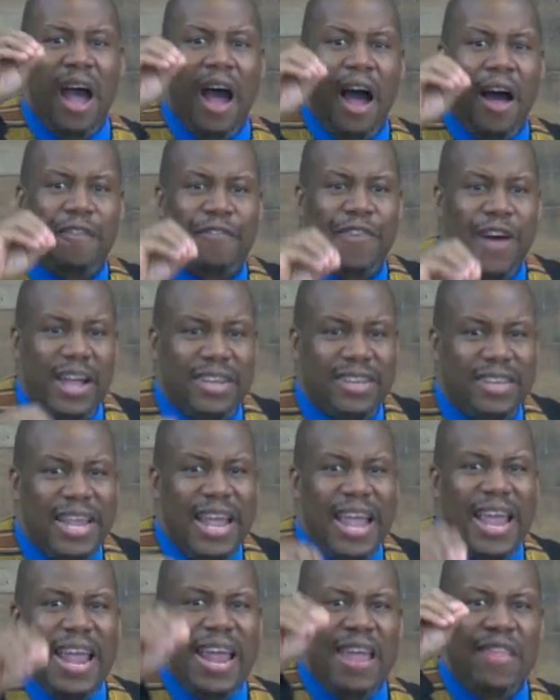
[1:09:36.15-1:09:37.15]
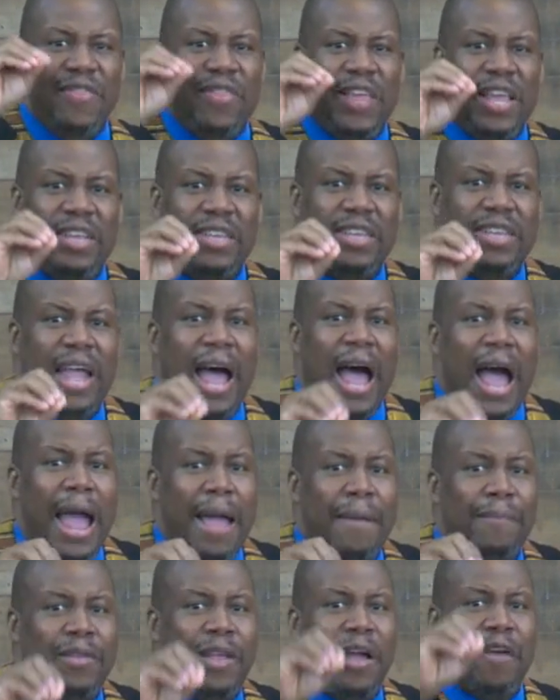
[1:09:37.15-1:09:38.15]
of us in these
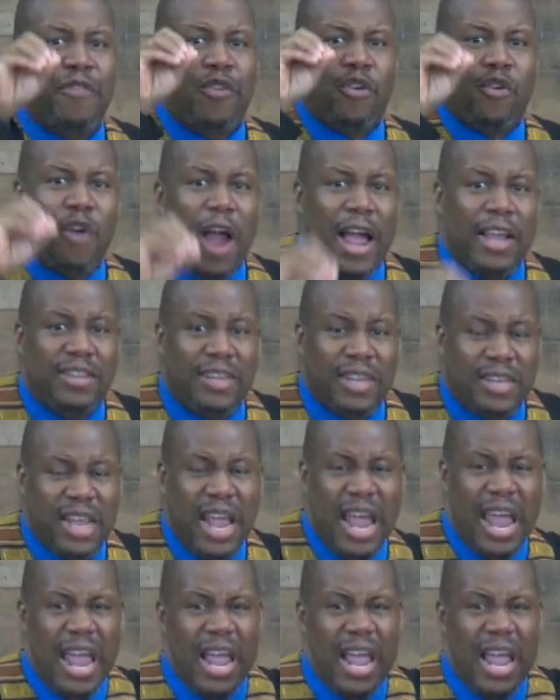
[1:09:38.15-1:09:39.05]
times of crisis